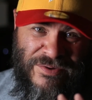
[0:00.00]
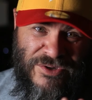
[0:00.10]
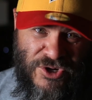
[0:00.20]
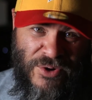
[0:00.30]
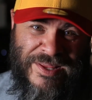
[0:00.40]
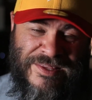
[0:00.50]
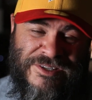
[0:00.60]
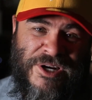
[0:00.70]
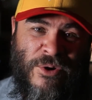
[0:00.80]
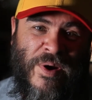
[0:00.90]
during the
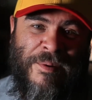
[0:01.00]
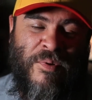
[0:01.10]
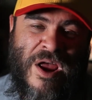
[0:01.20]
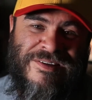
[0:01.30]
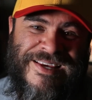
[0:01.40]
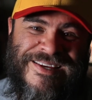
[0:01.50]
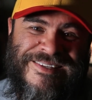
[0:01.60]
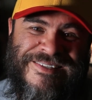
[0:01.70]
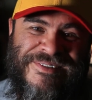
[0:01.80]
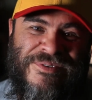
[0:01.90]
zeroing
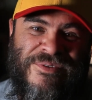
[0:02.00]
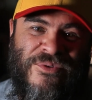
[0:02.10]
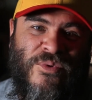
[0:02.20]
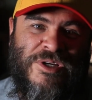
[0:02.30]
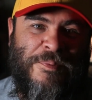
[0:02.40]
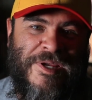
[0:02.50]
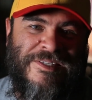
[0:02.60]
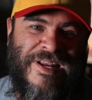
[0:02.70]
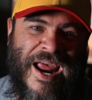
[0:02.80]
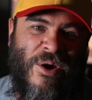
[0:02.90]
process, which means
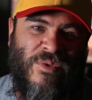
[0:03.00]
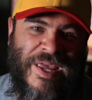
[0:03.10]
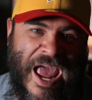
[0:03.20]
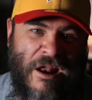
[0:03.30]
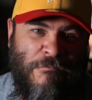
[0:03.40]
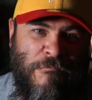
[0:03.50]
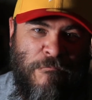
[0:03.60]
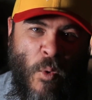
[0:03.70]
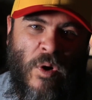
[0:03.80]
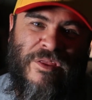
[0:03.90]
that I only had
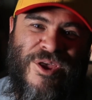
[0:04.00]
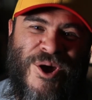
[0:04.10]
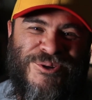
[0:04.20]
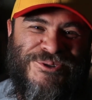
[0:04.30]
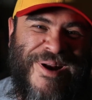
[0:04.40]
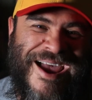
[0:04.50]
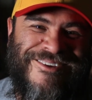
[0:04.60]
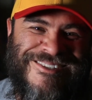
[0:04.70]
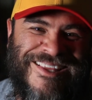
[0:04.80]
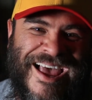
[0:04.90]
4 of those
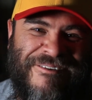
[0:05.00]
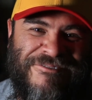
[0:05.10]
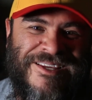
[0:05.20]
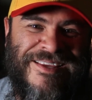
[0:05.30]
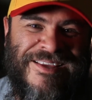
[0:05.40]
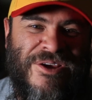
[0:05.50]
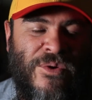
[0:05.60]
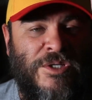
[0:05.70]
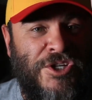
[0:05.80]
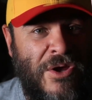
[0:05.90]
rounds left,
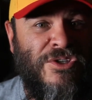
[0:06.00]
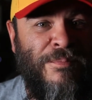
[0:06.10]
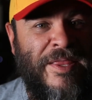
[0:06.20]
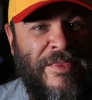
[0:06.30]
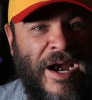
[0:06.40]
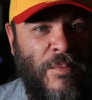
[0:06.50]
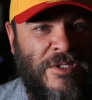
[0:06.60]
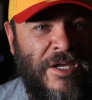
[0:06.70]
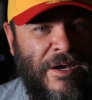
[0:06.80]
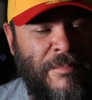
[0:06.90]
which also meant that I
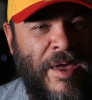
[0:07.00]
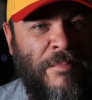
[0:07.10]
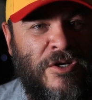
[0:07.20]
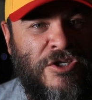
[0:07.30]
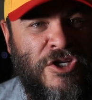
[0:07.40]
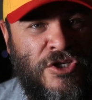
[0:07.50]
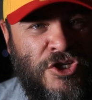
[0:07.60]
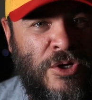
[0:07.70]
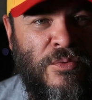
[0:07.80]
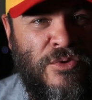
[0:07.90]
wasn't going to be able to
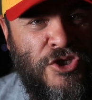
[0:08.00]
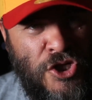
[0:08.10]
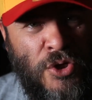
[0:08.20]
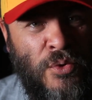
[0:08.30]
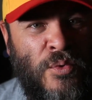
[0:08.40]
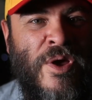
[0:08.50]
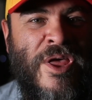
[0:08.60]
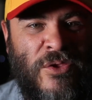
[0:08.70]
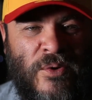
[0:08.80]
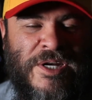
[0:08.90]
shoot 2
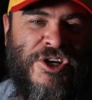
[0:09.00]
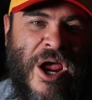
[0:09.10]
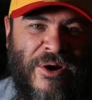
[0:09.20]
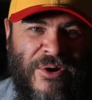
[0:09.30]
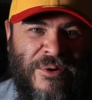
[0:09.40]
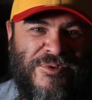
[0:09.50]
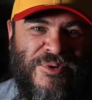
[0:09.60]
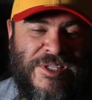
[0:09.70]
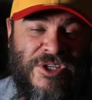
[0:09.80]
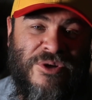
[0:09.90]
3-shot groups
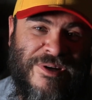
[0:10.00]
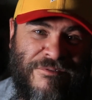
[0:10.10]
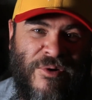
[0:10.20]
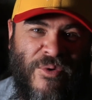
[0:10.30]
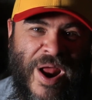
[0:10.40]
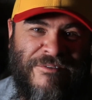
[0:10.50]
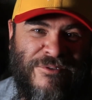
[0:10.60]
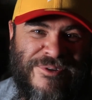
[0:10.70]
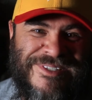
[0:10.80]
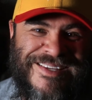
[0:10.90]
with 2 different
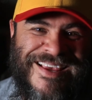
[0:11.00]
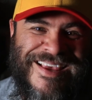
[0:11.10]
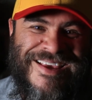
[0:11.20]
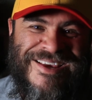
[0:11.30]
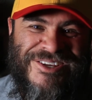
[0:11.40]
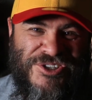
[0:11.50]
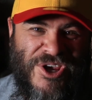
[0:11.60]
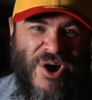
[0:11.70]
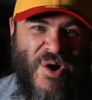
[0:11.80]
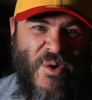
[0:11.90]
rifles.
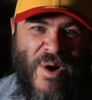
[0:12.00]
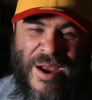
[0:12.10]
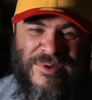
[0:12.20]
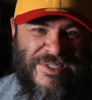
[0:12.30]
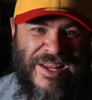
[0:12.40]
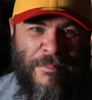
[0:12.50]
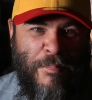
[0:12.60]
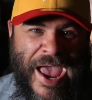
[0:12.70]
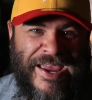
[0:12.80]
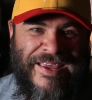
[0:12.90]
So I was going to
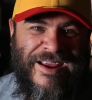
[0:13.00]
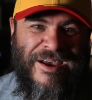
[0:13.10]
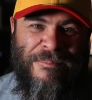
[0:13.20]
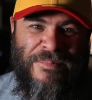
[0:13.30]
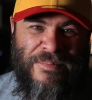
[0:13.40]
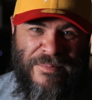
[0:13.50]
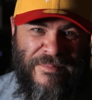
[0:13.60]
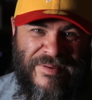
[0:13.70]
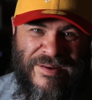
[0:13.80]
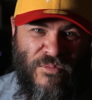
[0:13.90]
pack it up.
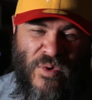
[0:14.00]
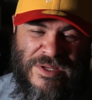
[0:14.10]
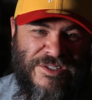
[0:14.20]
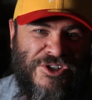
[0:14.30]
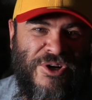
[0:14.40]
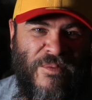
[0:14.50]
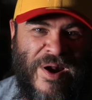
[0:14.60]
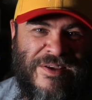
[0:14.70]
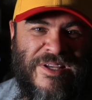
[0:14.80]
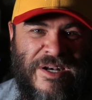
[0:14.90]
Wasn't sure what I
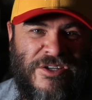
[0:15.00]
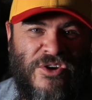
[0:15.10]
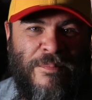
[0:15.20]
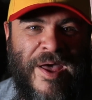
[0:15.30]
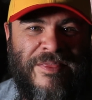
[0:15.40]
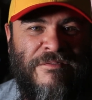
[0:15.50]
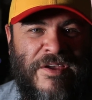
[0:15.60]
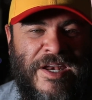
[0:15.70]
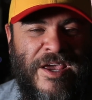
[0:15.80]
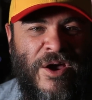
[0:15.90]
was going to do about the
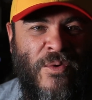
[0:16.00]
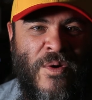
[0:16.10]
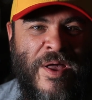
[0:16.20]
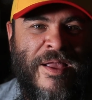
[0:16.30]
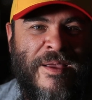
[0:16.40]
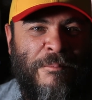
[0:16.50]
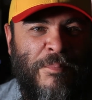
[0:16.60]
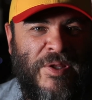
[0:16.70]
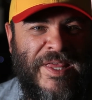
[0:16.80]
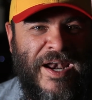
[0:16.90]
video,
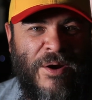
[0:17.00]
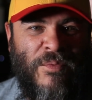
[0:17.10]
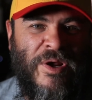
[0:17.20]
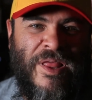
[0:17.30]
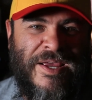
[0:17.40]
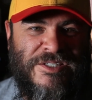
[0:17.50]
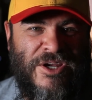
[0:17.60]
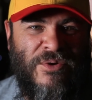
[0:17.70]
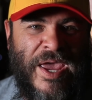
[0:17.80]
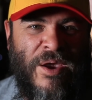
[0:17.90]
but then I realized,
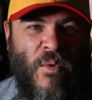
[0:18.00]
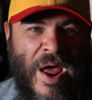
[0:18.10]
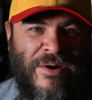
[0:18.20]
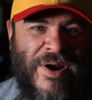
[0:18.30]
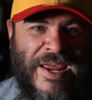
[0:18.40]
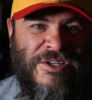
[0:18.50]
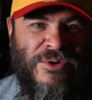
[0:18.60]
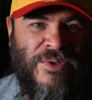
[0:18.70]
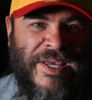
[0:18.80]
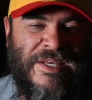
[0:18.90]
okay, why don't I
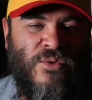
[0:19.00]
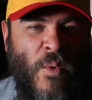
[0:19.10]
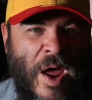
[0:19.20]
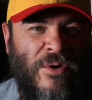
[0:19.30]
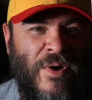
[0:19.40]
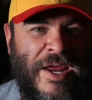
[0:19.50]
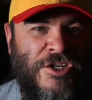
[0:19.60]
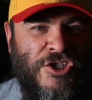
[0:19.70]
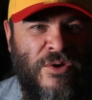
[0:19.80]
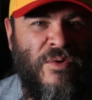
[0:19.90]
do this? Why don't I
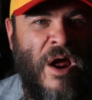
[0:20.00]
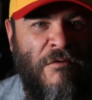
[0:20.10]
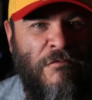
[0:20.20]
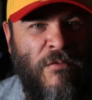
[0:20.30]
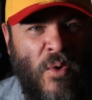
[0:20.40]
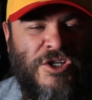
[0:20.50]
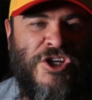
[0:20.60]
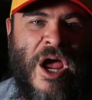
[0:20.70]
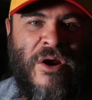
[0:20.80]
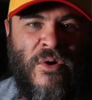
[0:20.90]
shoot a
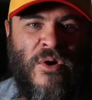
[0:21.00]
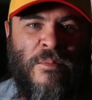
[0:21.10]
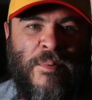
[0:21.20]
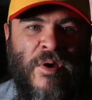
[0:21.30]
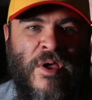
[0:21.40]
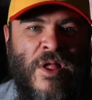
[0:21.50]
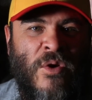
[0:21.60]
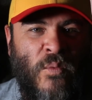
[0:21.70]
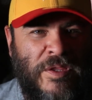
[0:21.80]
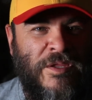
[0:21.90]
4-shot group
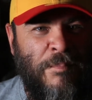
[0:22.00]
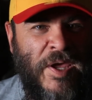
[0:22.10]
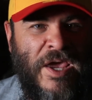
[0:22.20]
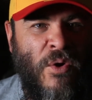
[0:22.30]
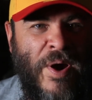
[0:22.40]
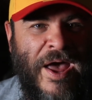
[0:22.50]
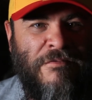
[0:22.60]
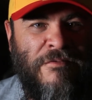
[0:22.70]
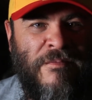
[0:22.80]
with the POF?